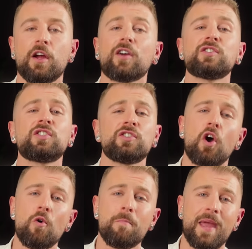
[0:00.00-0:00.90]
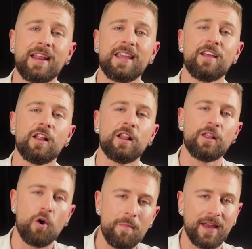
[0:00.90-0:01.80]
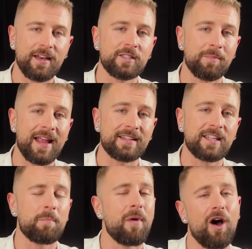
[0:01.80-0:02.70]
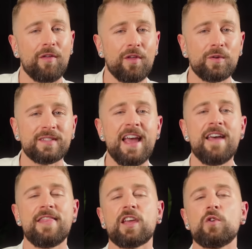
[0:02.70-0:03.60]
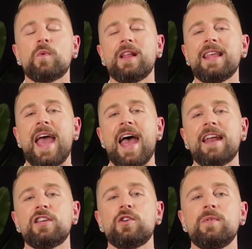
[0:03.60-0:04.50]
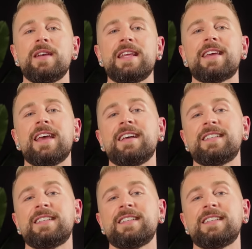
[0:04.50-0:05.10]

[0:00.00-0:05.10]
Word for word: There are so many low maintenance plants like pothos that can really add a unique,